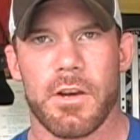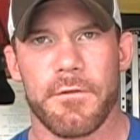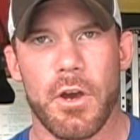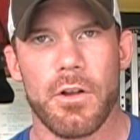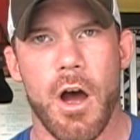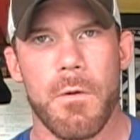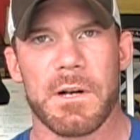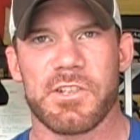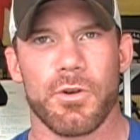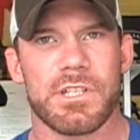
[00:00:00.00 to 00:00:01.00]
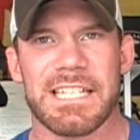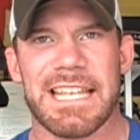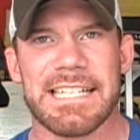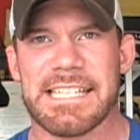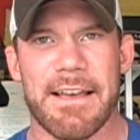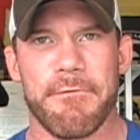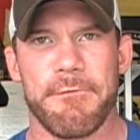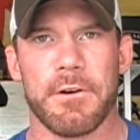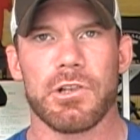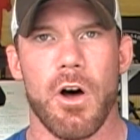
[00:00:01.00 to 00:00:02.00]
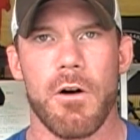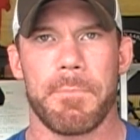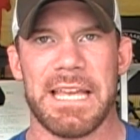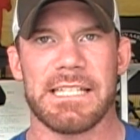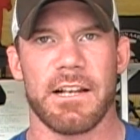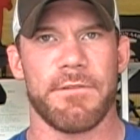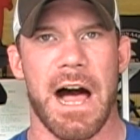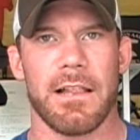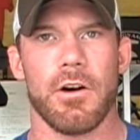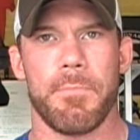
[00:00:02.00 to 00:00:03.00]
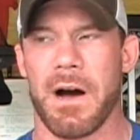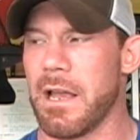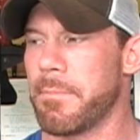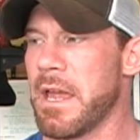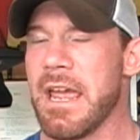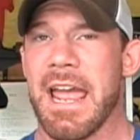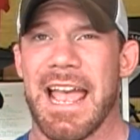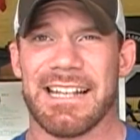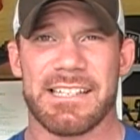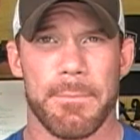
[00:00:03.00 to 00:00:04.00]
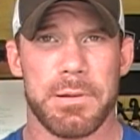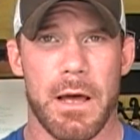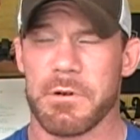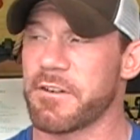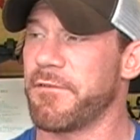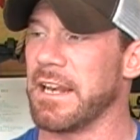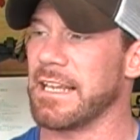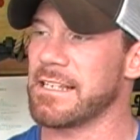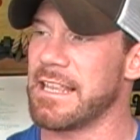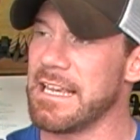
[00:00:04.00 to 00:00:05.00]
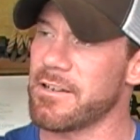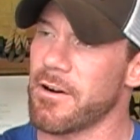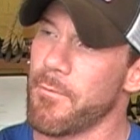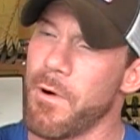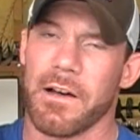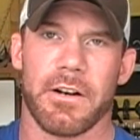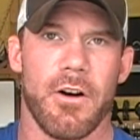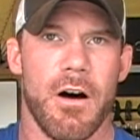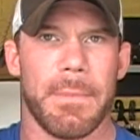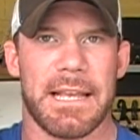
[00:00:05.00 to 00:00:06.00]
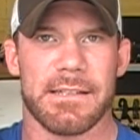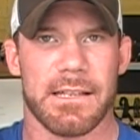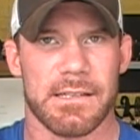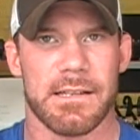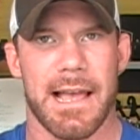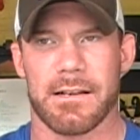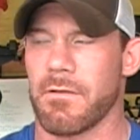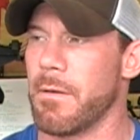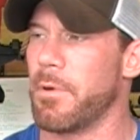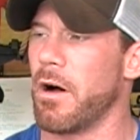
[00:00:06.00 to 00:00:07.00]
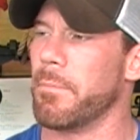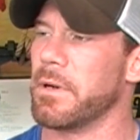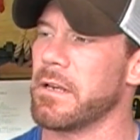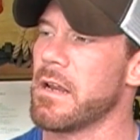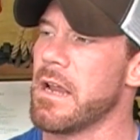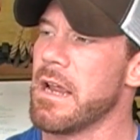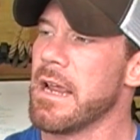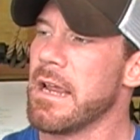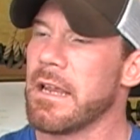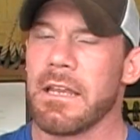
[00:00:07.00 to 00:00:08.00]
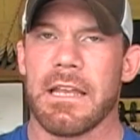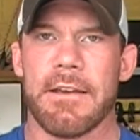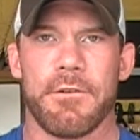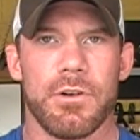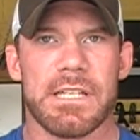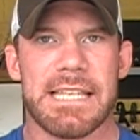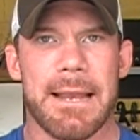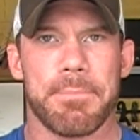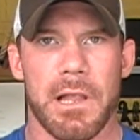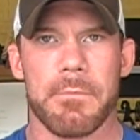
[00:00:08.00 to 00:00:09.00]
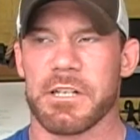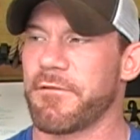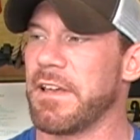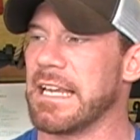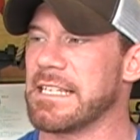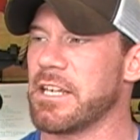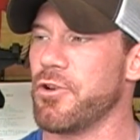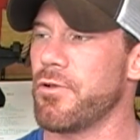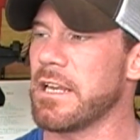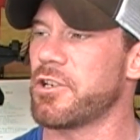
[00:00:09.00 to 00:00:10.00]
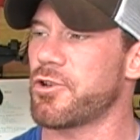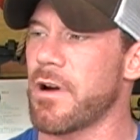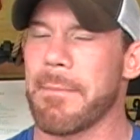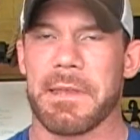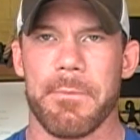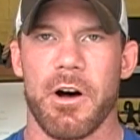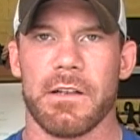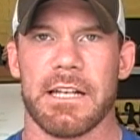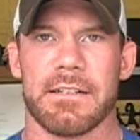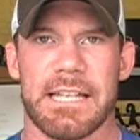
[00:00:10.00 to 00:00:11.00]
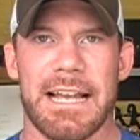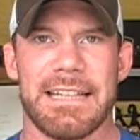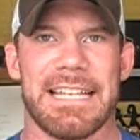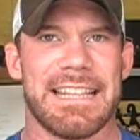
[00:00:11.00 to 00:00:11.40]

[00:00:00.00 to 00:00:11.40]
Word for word: So if you go to the hardware store, just get a seven foot long piece of hollow pipe and some plumber's fittings. These are welded on because this is an axle I bought, but if you just take plumber's fittings, you can strap them on there tightly.